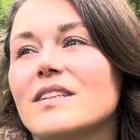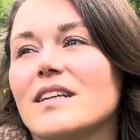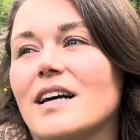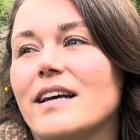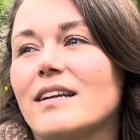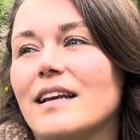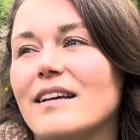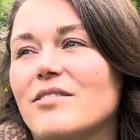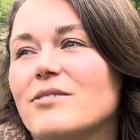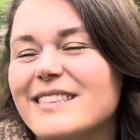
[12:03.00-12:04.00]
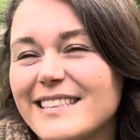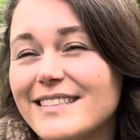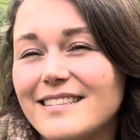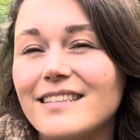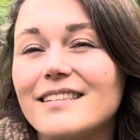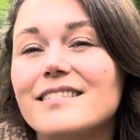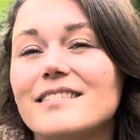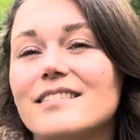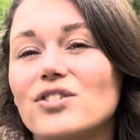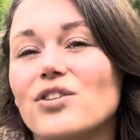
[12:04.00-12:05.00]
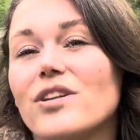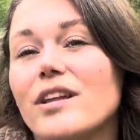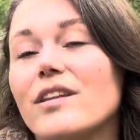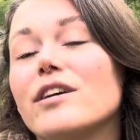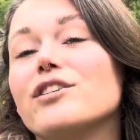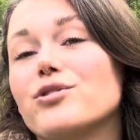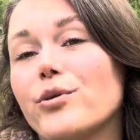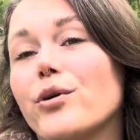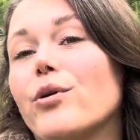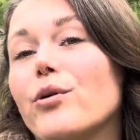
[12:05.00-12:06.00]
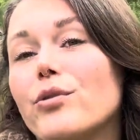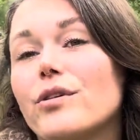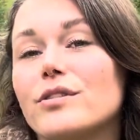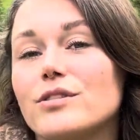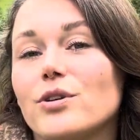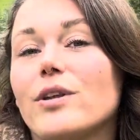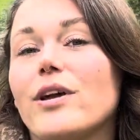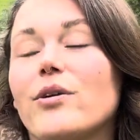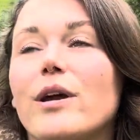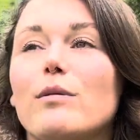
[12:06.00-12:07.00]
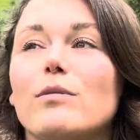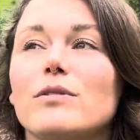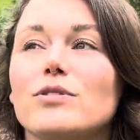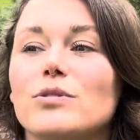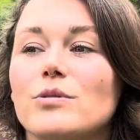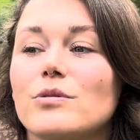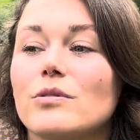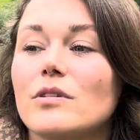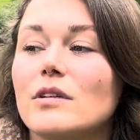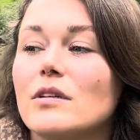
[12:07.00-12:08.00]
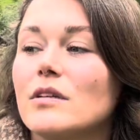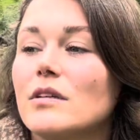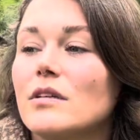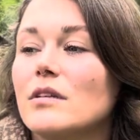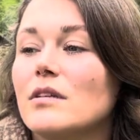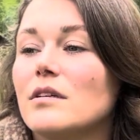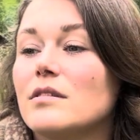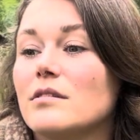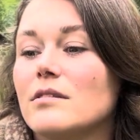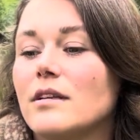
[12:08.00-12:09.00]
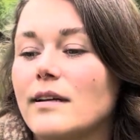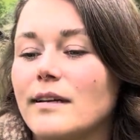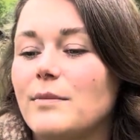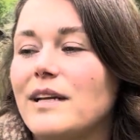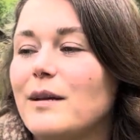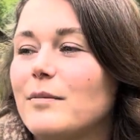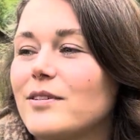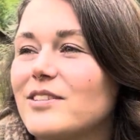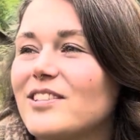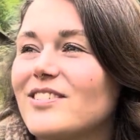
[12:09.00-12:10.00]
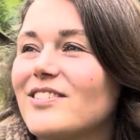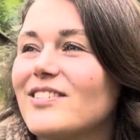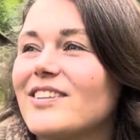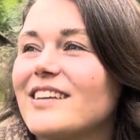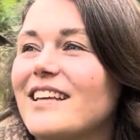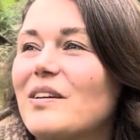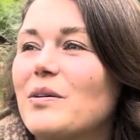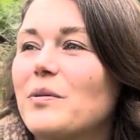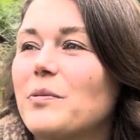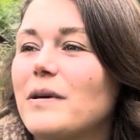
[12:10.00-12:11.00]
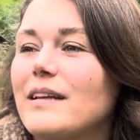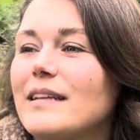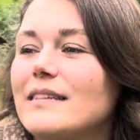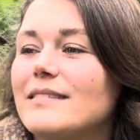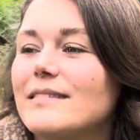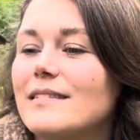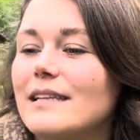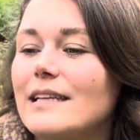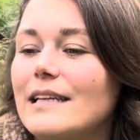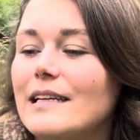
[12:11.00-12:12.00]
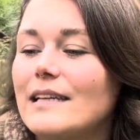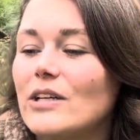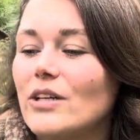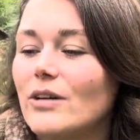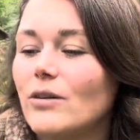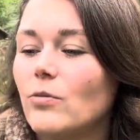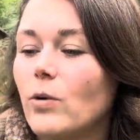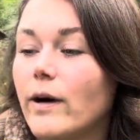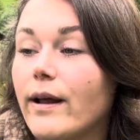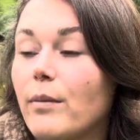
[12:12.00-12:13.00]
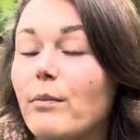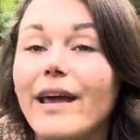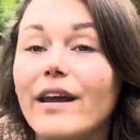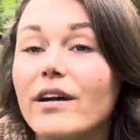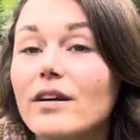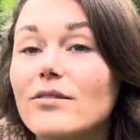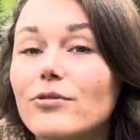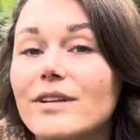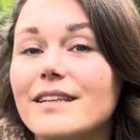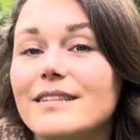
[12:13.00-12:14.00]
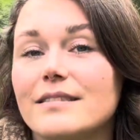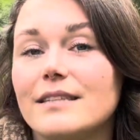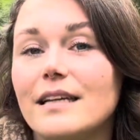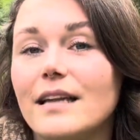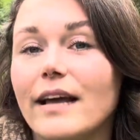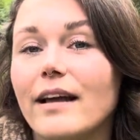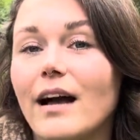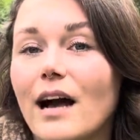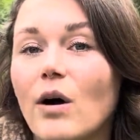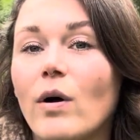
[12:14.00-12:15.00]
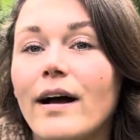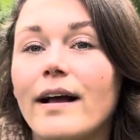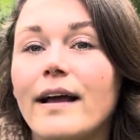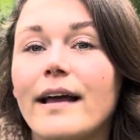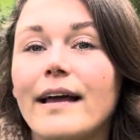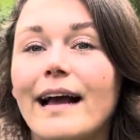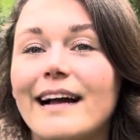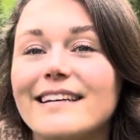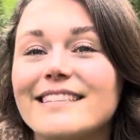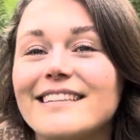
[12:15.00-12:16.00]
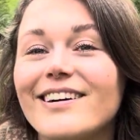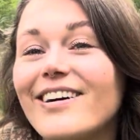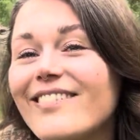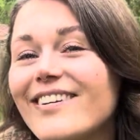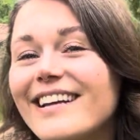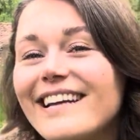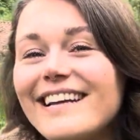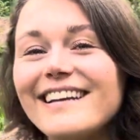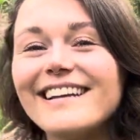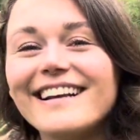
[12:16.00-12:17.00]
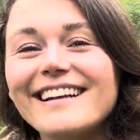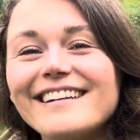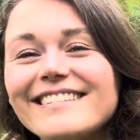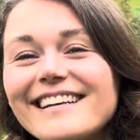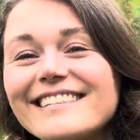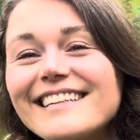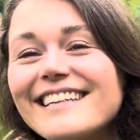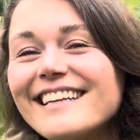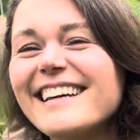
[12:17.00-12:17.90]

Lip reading: kind of like resistance, so that there's growth, so that you're able to, so that I've been able to, you know, really see what I'm made of, really see like how I act. Oh, hi Marlene, he's hunting.